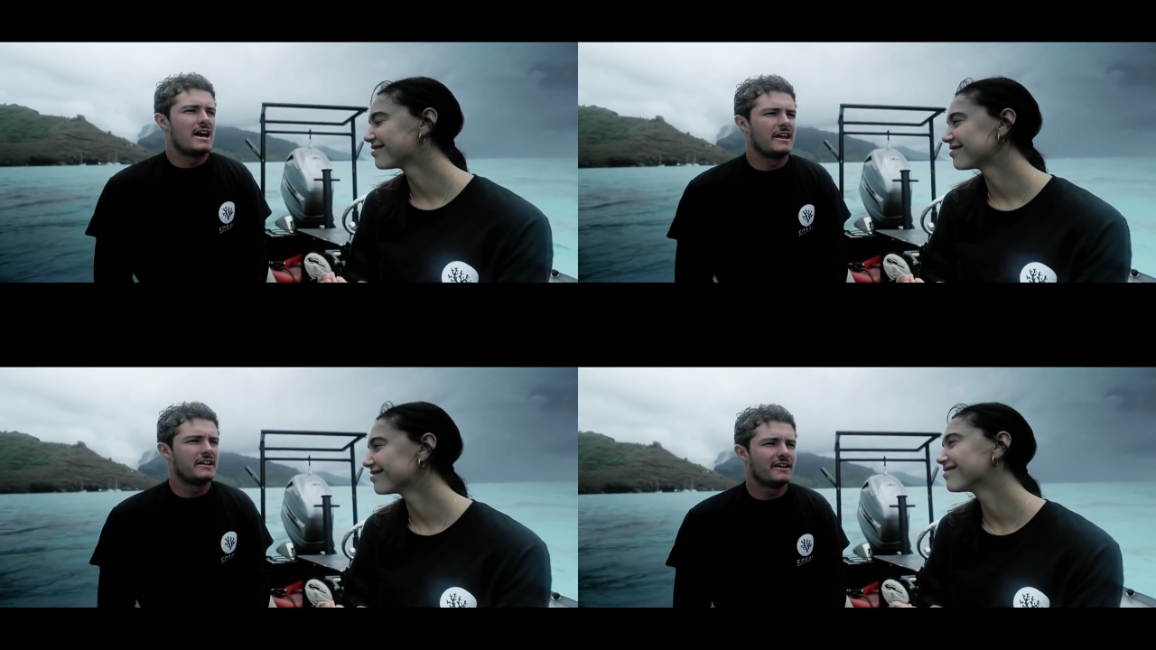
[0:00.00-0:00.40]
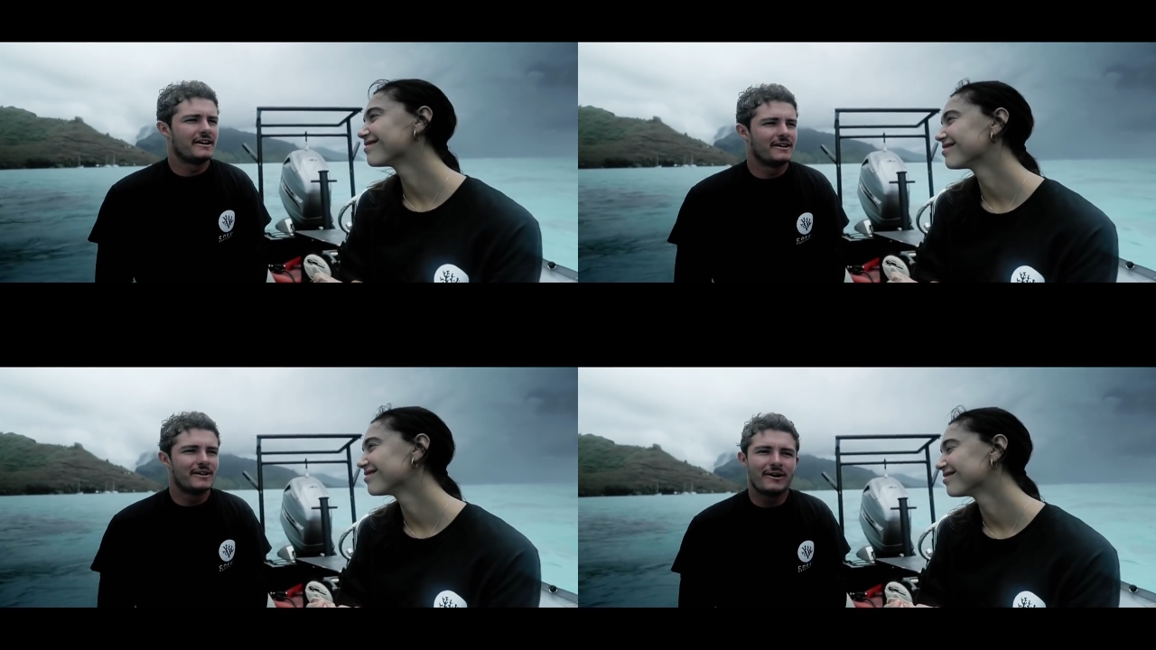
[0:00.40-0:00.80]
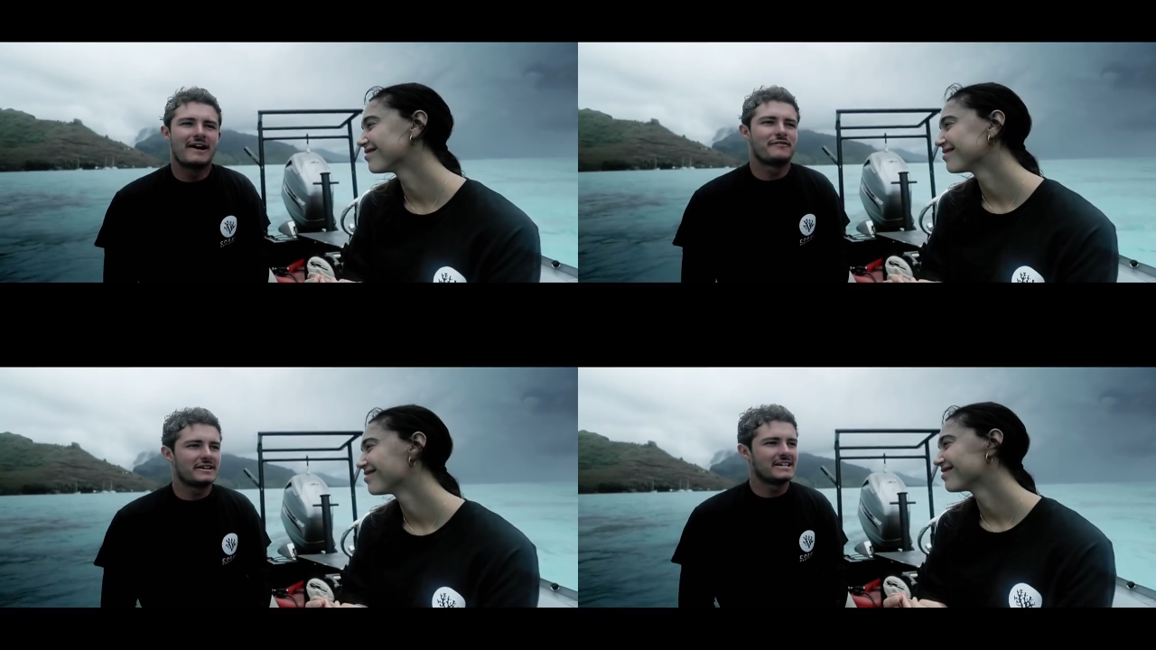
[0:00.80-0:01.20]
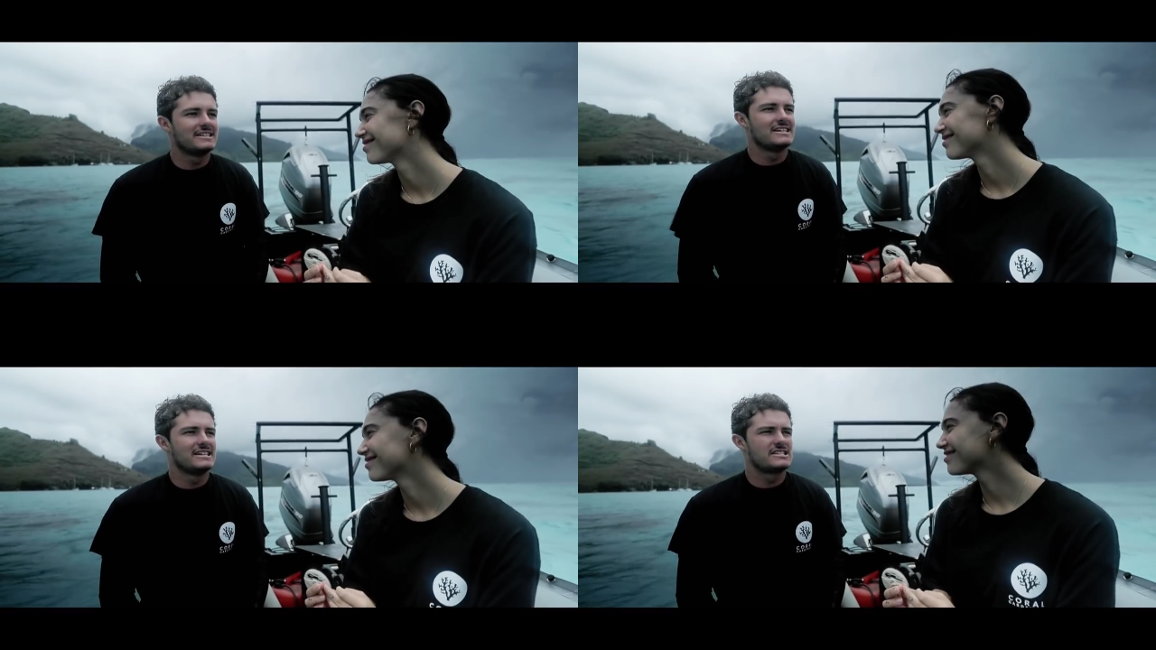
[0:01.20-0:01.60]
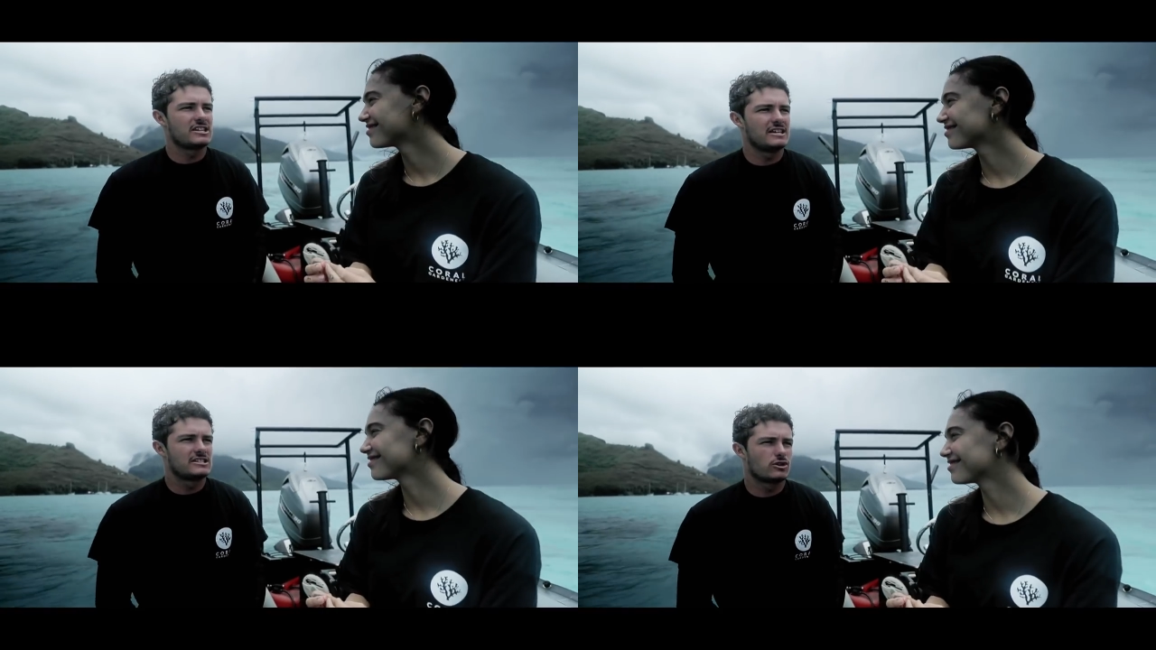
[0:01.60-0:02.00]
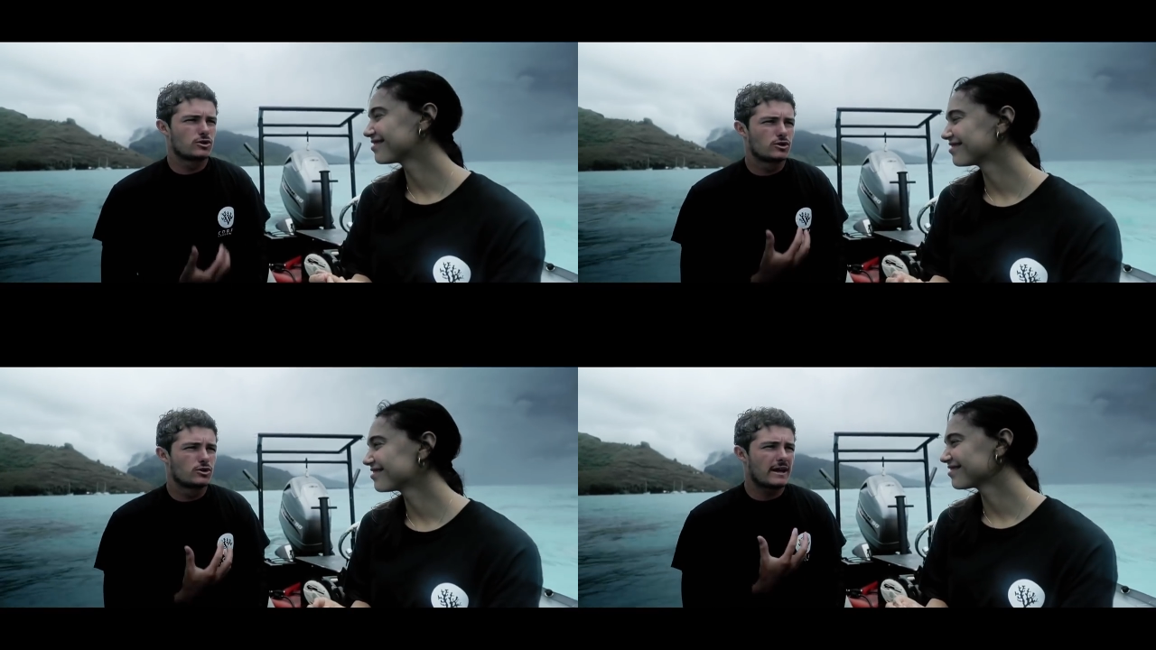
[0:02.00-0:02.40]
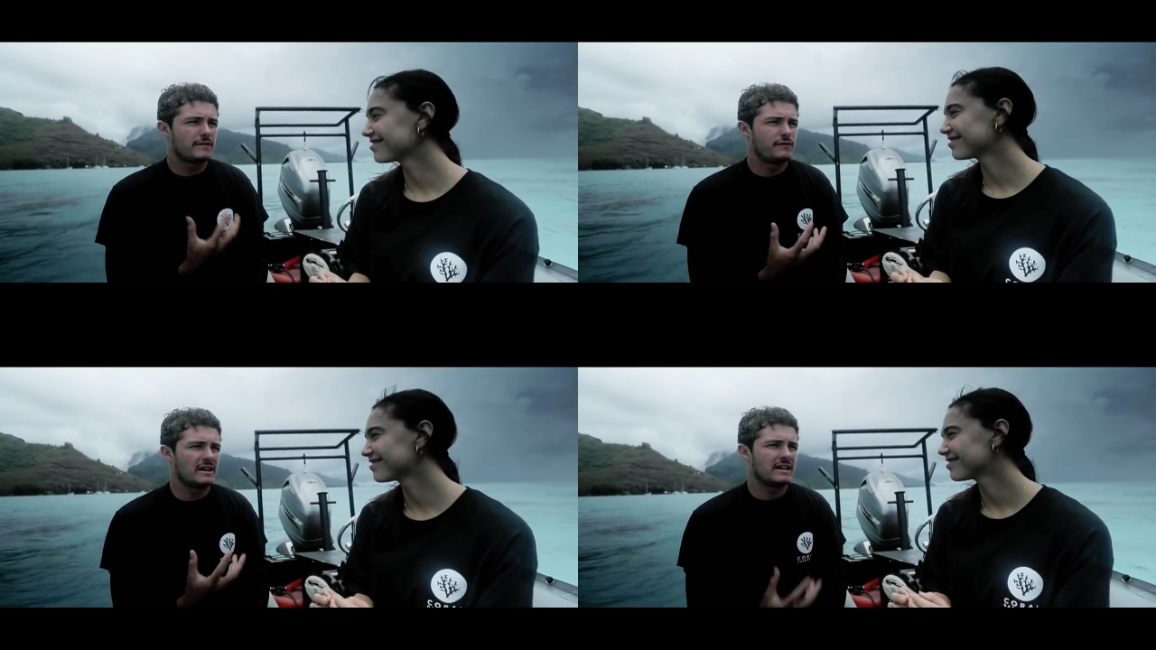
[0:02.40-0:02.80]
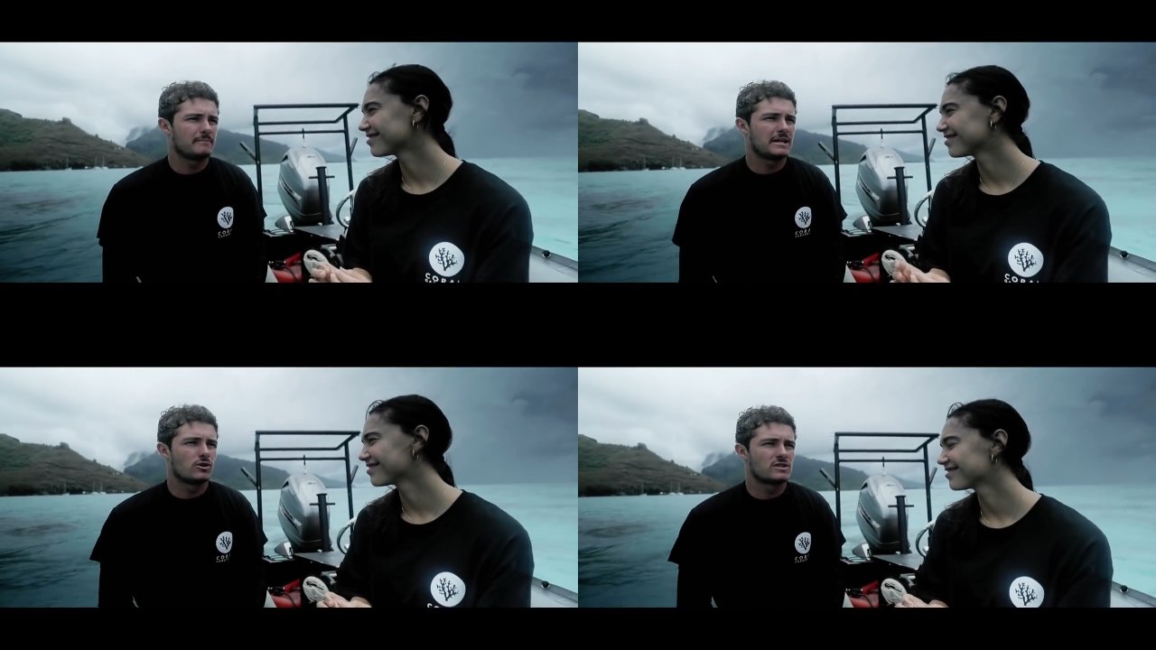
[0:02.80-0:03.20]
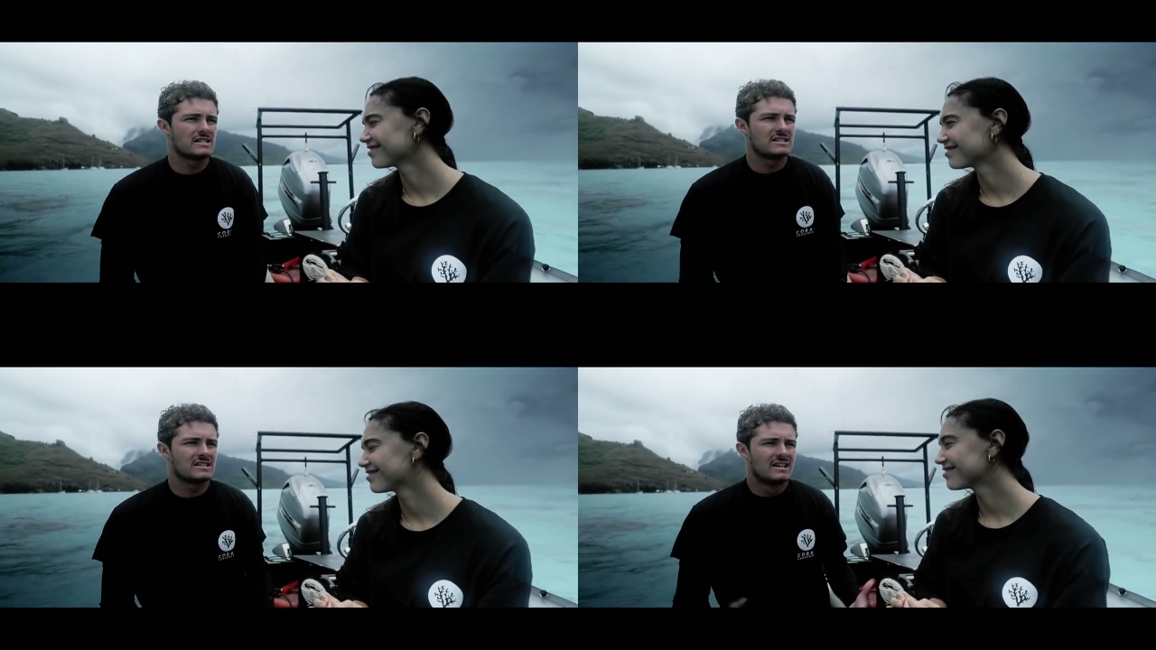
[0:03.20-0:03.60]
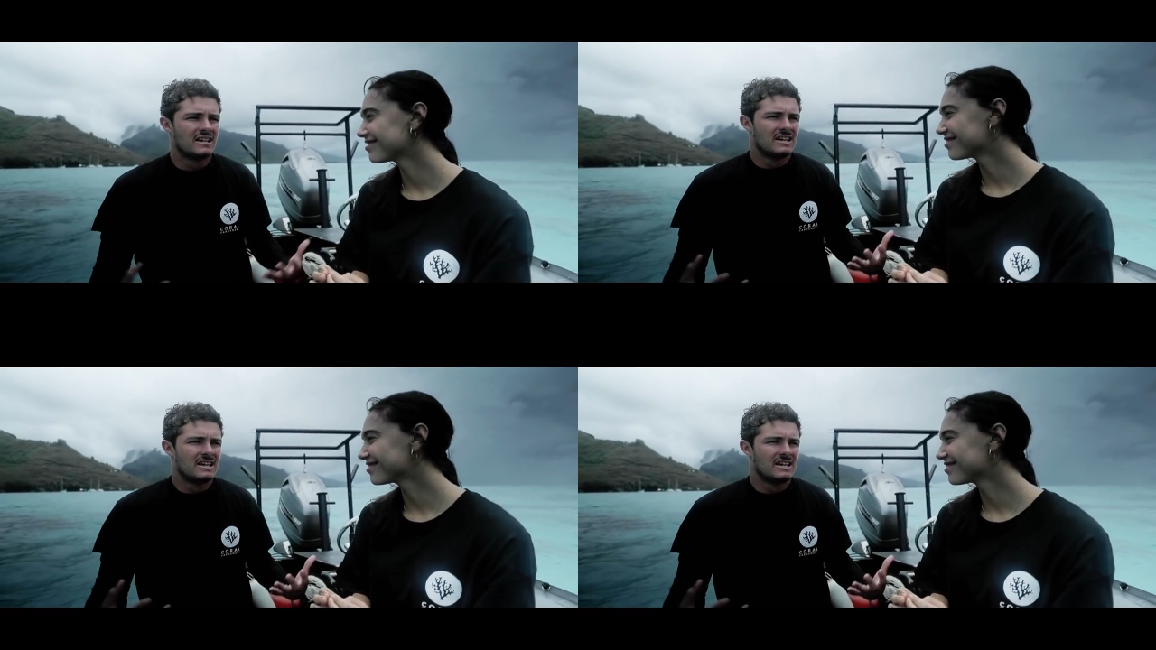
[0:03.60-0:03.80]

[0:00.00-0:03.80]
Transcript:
Speaker 1: And uh, no, I think it, it's it's a great feeling because in